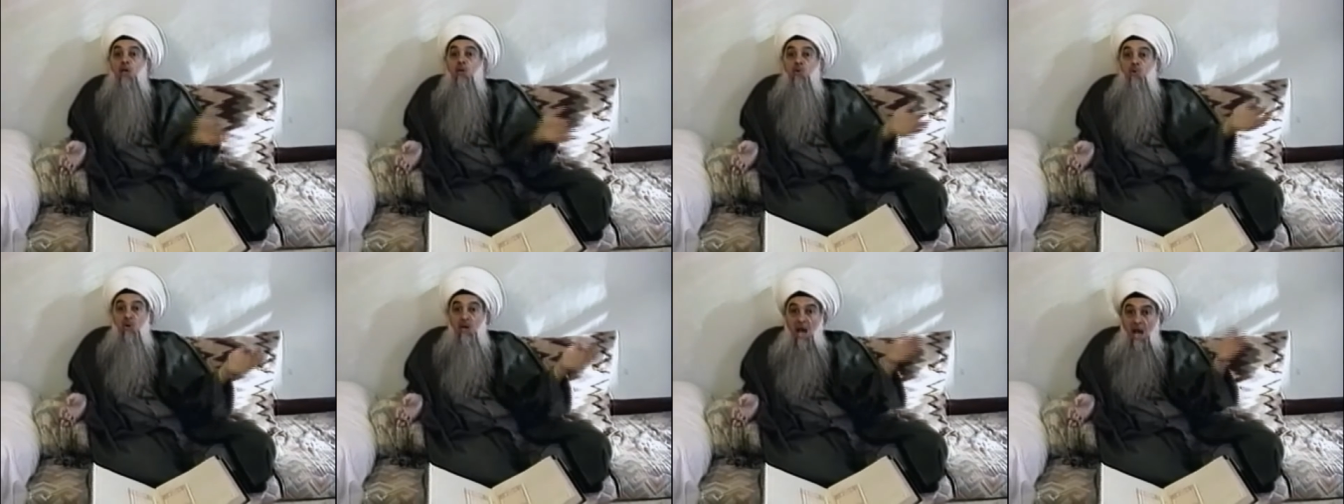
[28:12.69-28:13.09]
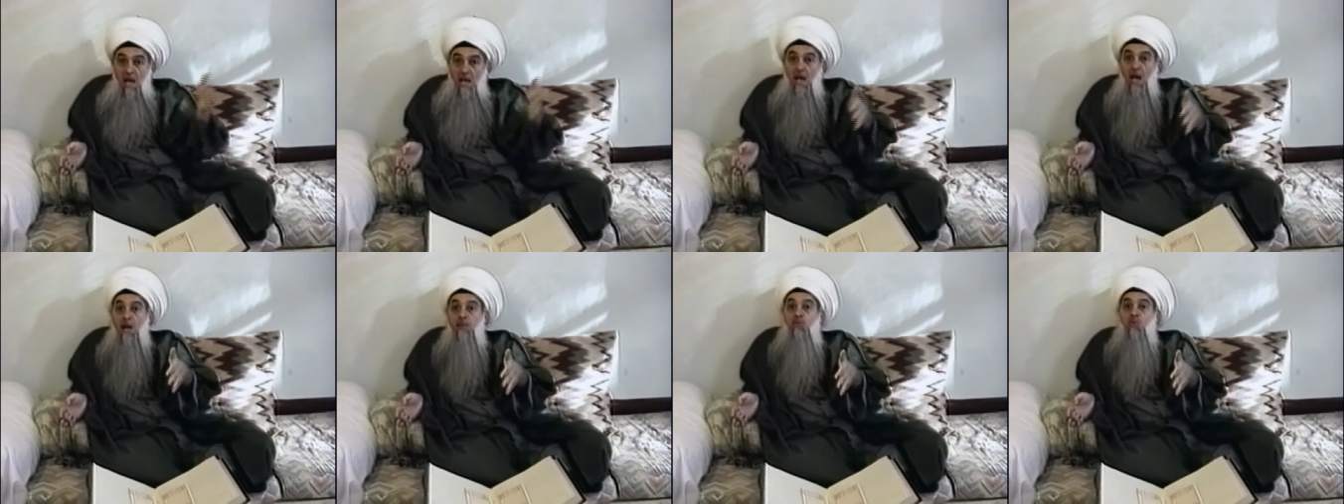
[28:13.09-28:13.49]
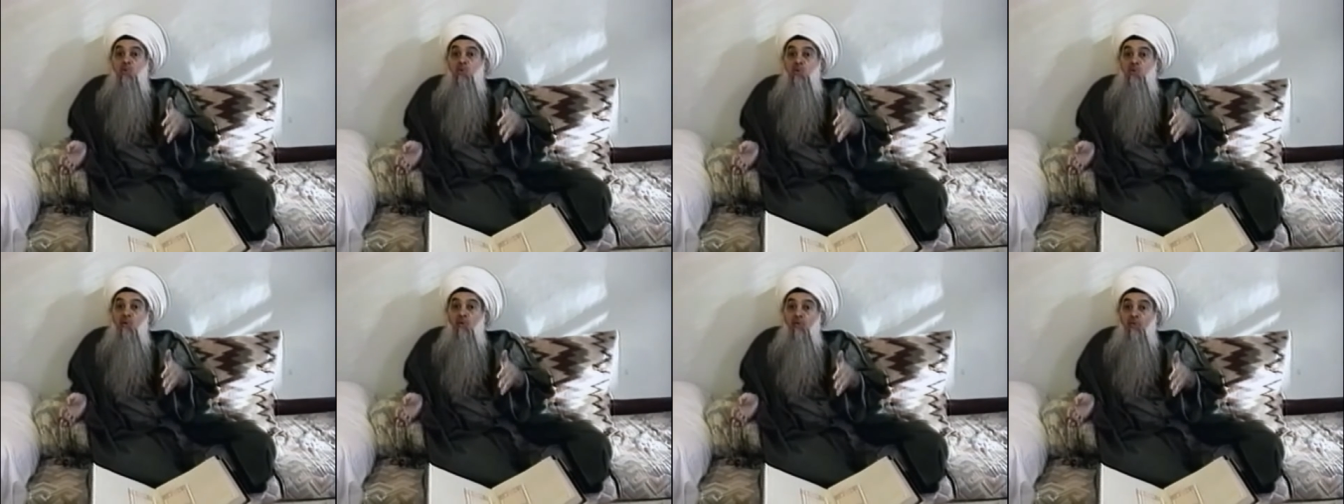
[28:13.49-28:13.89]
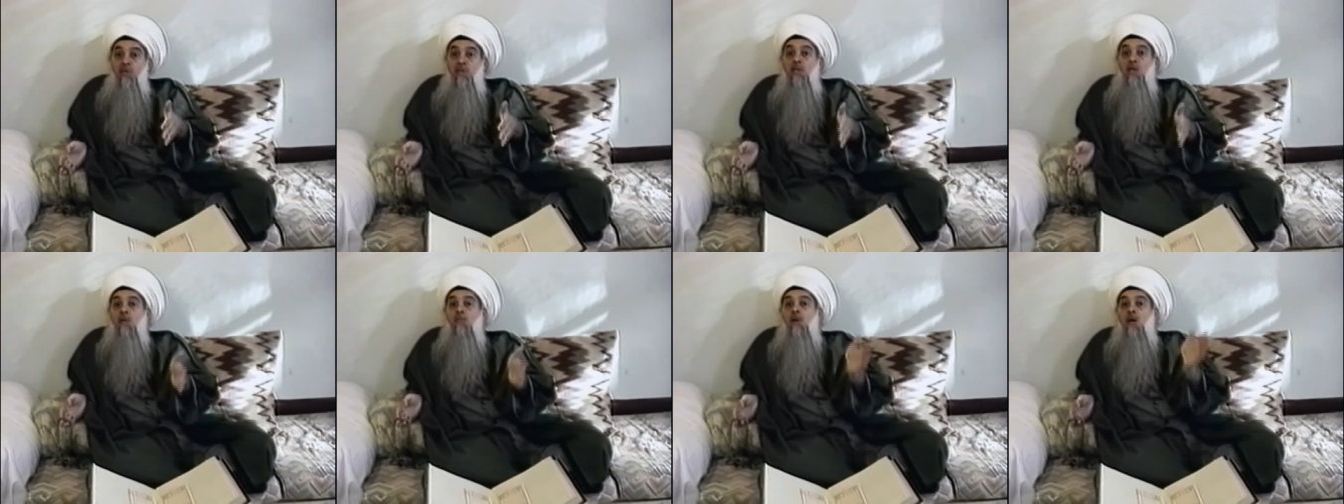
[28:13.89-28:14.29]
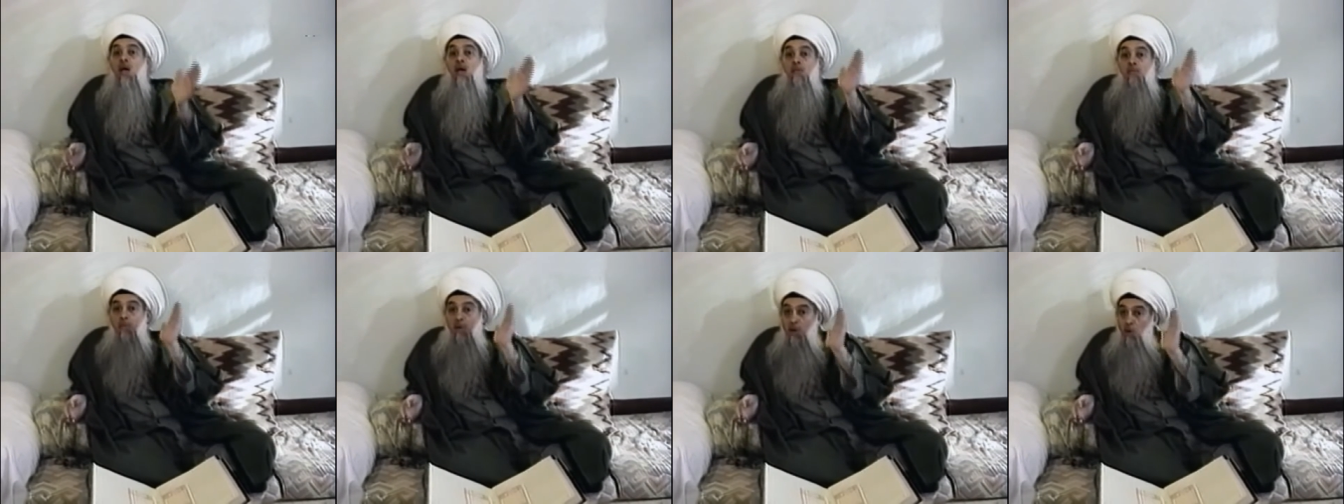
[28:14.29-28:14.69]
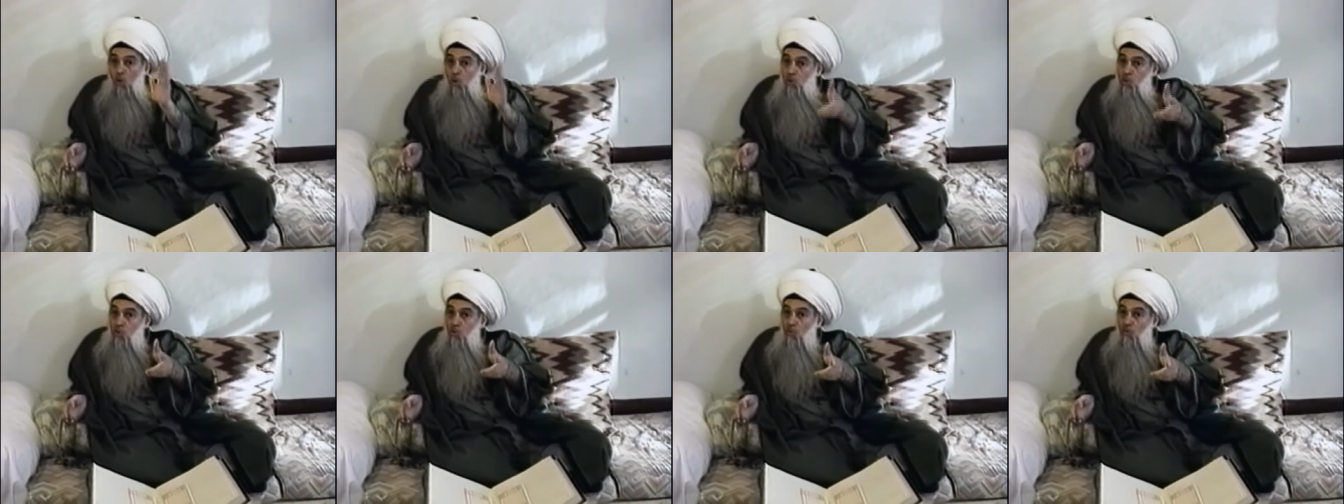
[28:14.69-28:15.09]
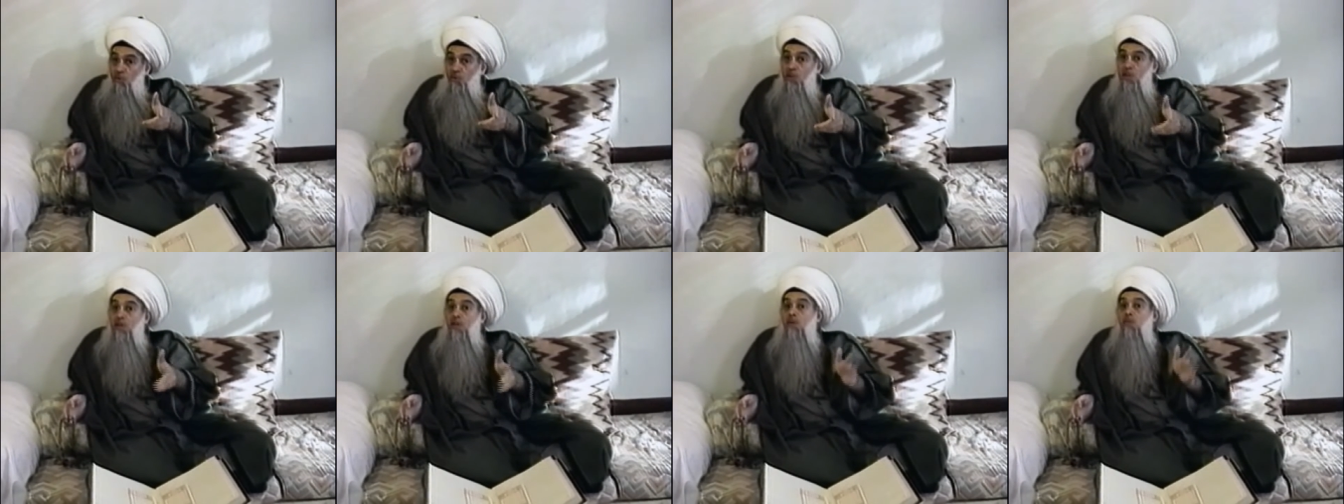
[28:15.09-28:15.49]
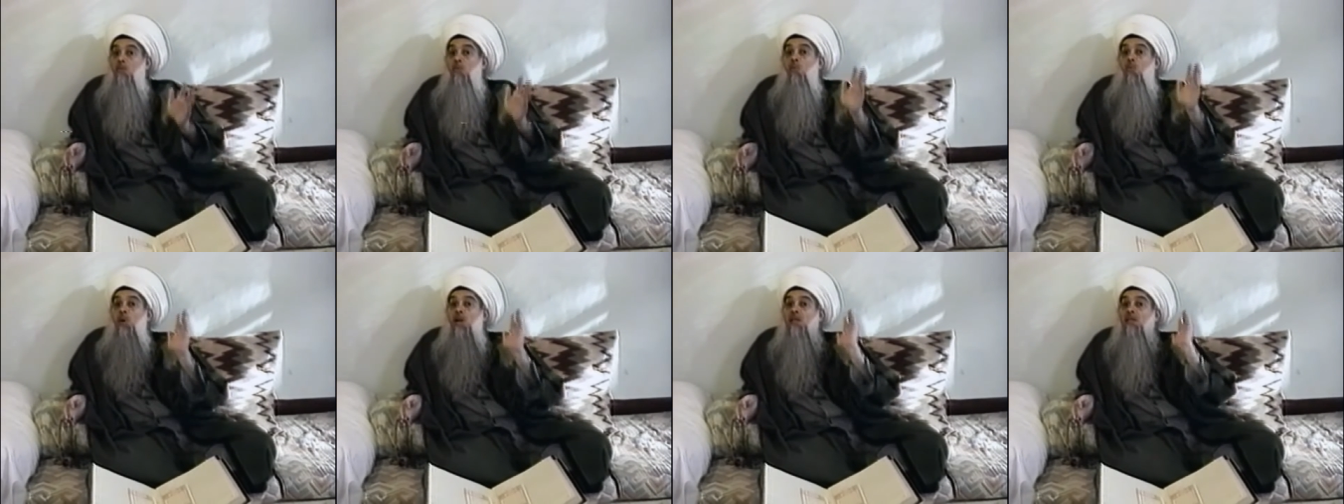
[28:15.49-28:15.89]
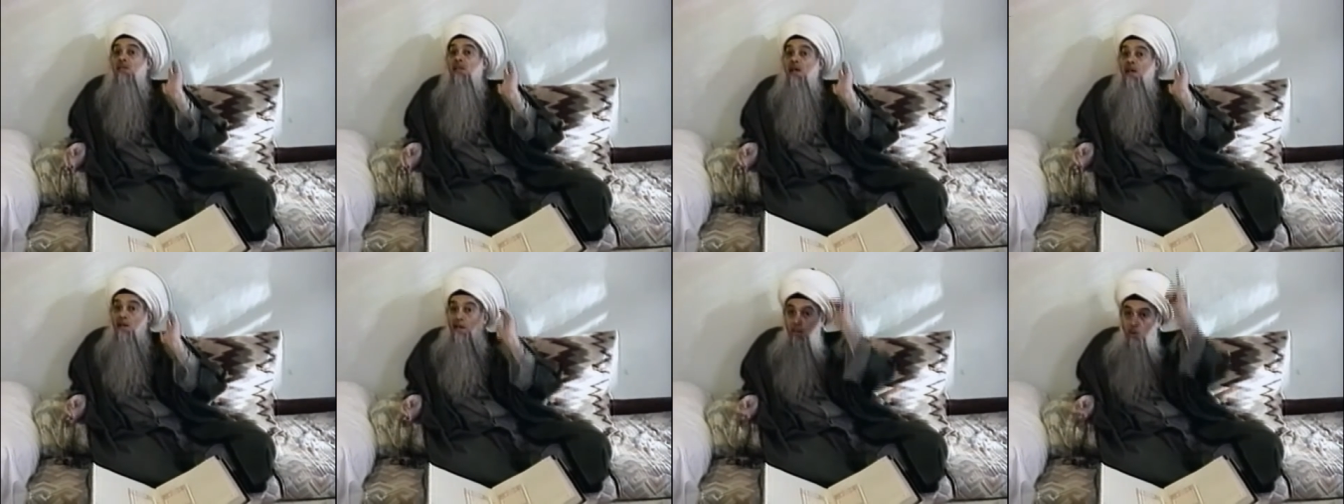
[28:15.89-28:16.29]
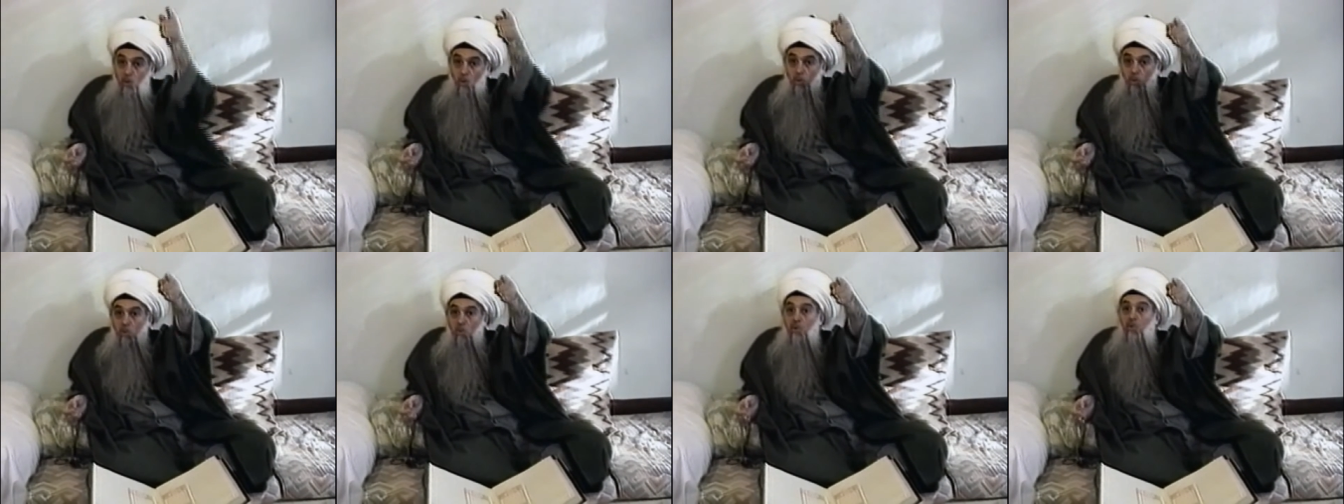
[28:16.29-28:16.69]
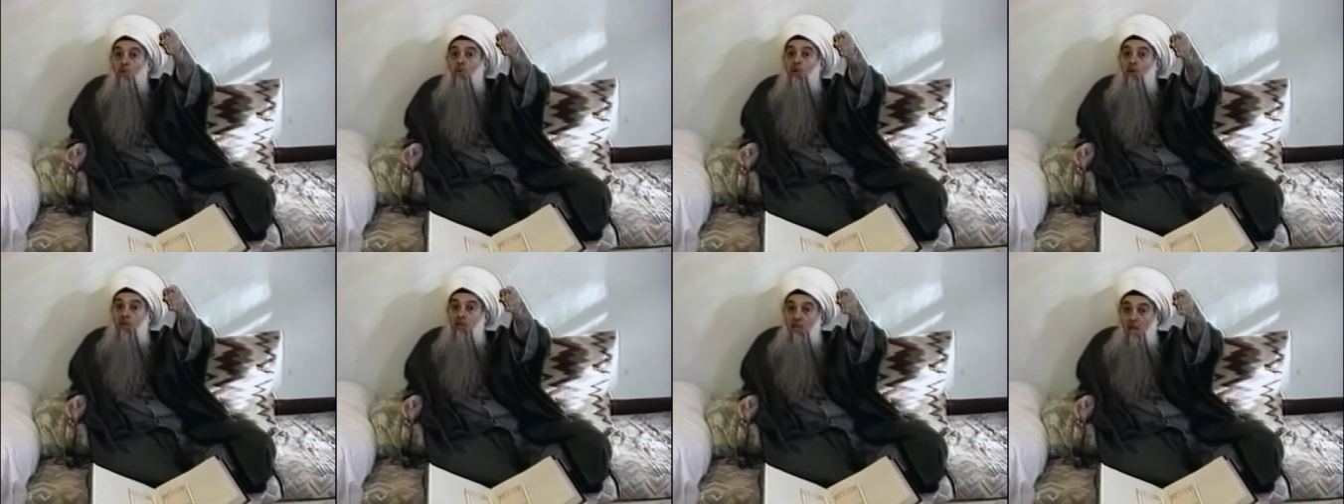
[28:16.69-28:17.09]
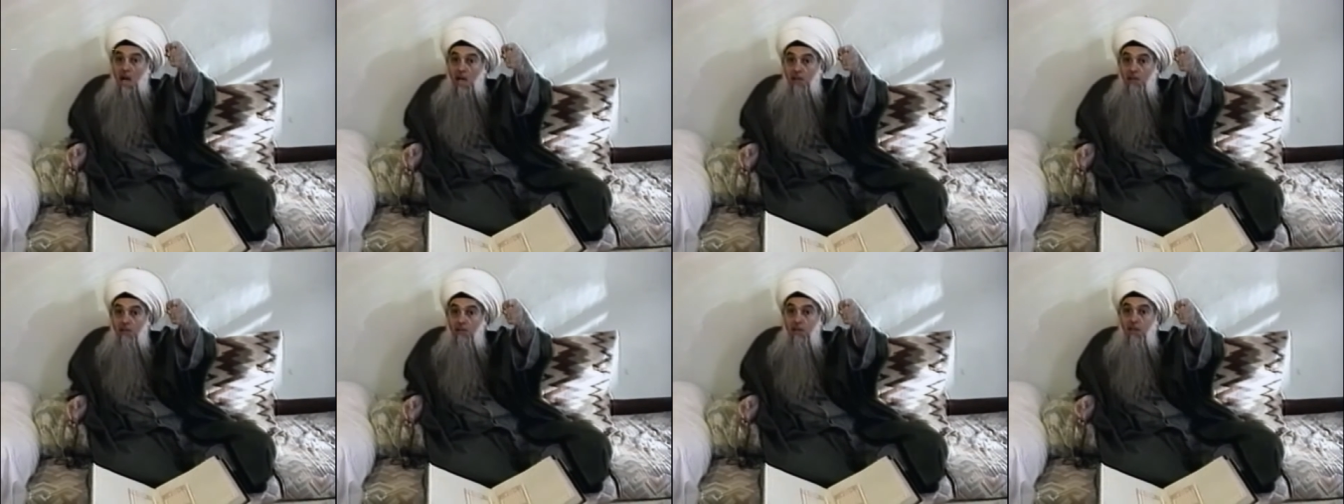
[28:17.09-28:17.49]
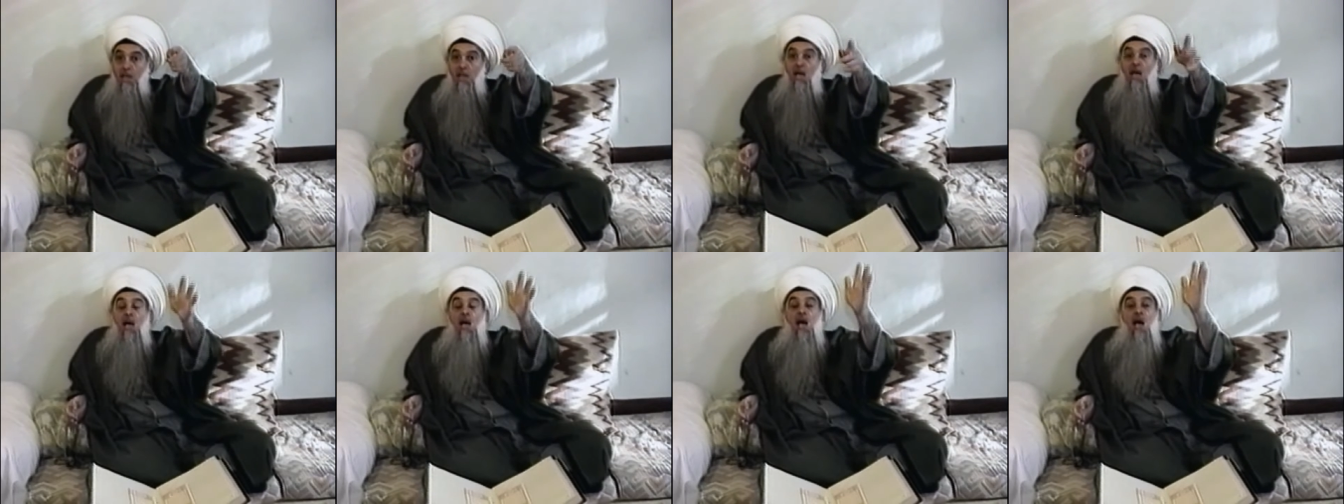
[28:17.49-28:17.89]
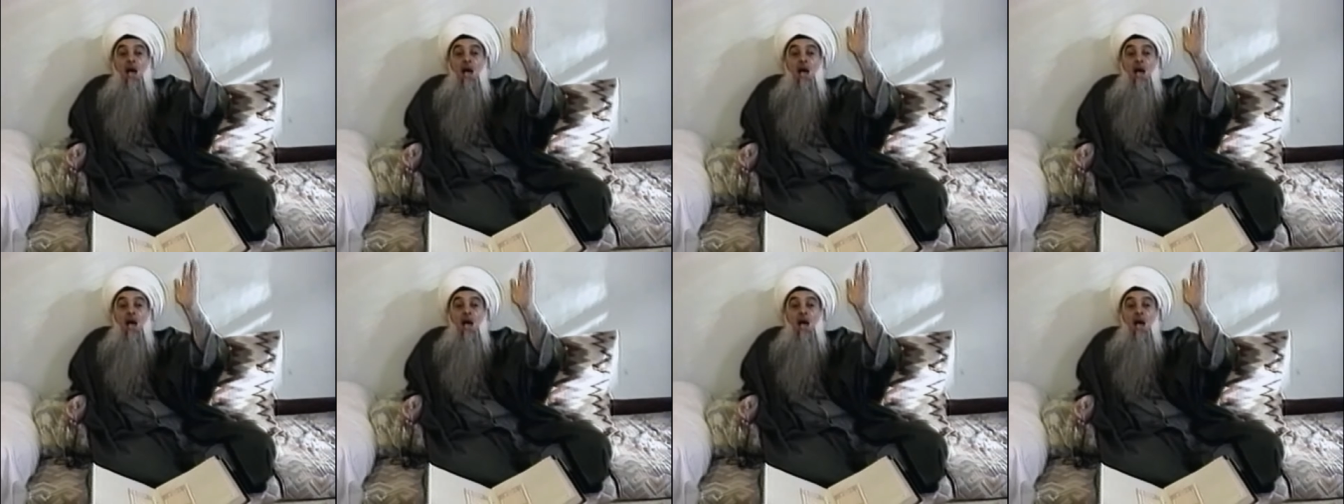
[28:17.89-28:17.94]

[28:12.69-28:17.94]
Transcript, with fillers: you can come to Sufism because Sufism will take you to your reality